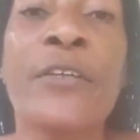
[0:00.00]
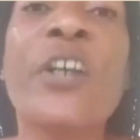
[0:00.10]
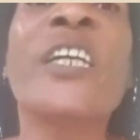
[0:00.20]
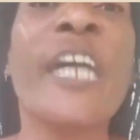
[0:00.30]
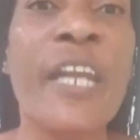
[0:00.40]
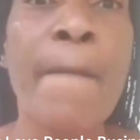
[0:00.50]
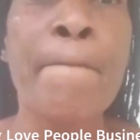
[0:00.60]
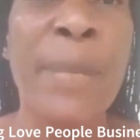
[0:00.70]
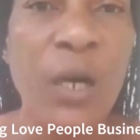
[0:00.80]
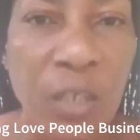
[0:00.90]
You keep
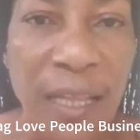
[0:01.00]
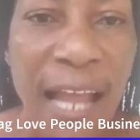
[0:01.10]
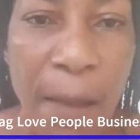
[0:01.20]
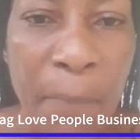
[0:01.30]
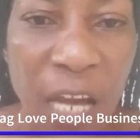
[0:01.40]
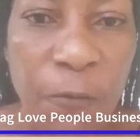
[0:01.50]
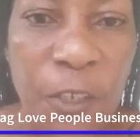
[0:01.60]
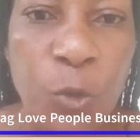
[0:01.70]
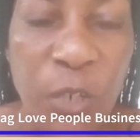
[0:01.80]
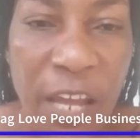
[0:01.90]
them blood clot black for
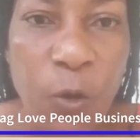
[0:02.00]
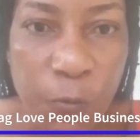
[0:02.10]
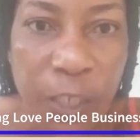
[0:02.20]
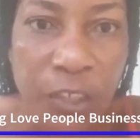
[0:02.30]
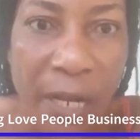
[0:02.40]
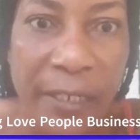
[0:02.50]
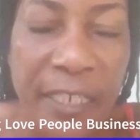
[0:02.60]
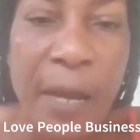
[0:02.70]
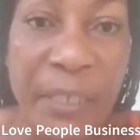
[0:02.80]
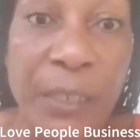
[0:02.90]
you. Then look fresh and
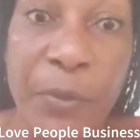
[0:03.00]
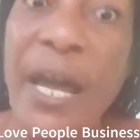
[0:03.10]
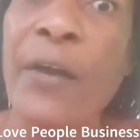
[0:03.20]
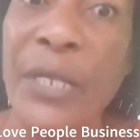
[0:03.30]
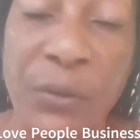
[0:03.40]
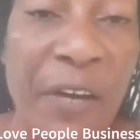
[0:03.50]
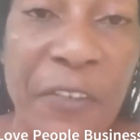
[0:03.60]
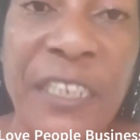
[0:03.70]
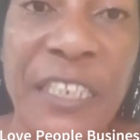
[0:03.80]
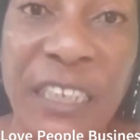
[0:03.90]
clean. I miss them with always one
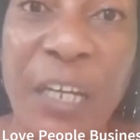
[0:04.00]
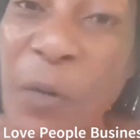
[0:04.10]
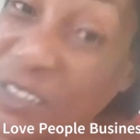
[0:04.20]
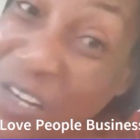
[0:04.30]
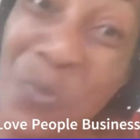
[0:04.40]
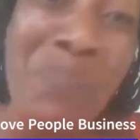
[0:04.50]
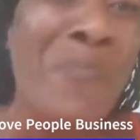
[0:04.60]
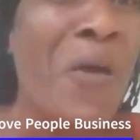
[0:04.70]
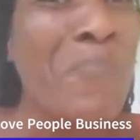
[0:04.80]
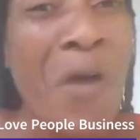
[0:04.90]
to taste it. But then look
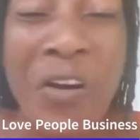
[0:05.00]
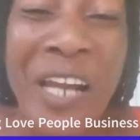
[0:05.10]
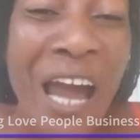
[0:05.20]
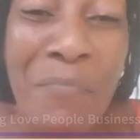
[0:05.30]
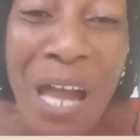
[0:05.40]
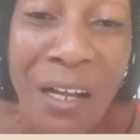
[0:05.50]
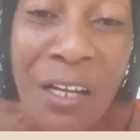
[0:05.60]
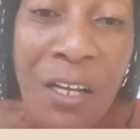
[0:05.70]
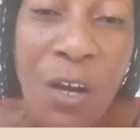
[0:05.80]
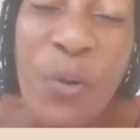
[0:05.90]
bomber clot black.
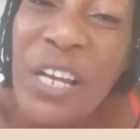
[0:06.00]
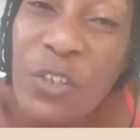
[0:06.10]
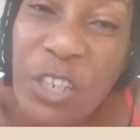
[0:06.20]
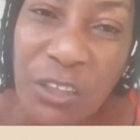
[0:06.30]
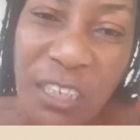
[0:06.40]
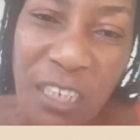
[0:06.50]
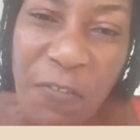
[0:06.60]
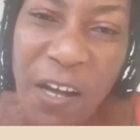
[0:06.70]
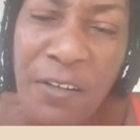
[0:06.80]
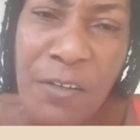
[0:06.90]
Where you grudge Tina
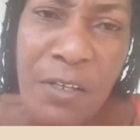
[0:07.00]
for?